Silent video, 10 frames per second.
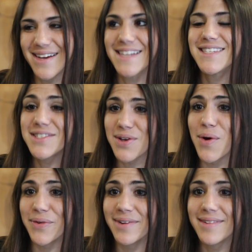It's a
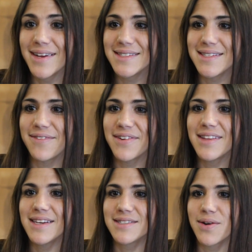zone. It's
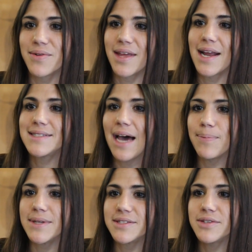definitely a zone that I
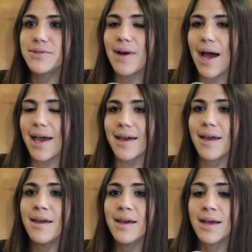tap into.
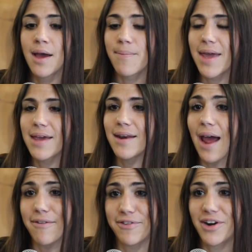I make an
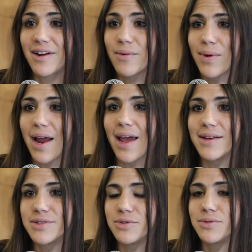effort when I
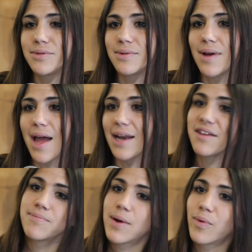do any
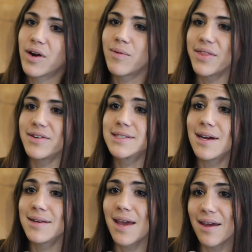of my work, whether it's
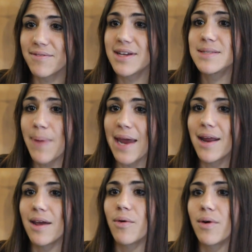on canvas,
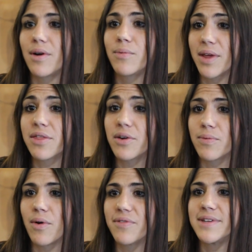painting, or with Third
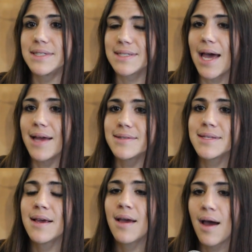Wolf in designs.